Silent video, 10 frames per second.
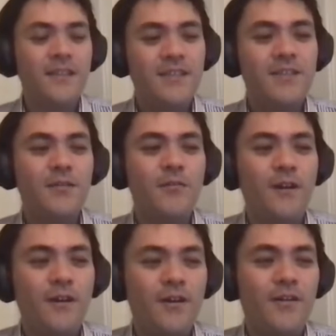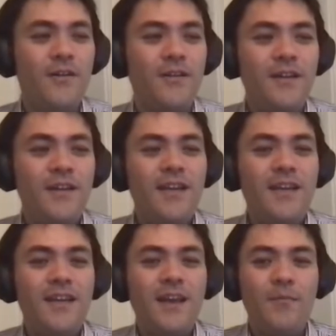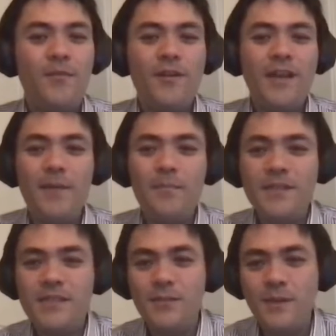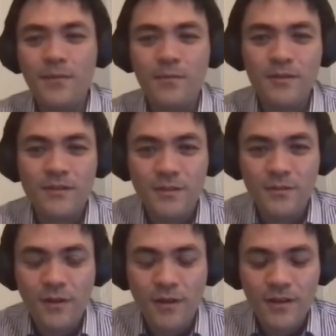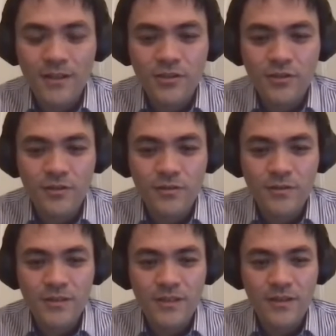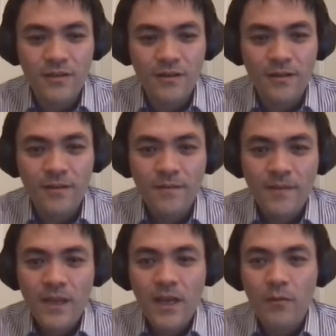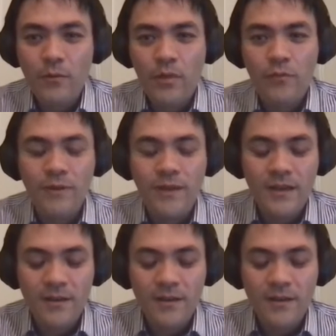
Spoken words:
So I'm very happy to be able to introduce our three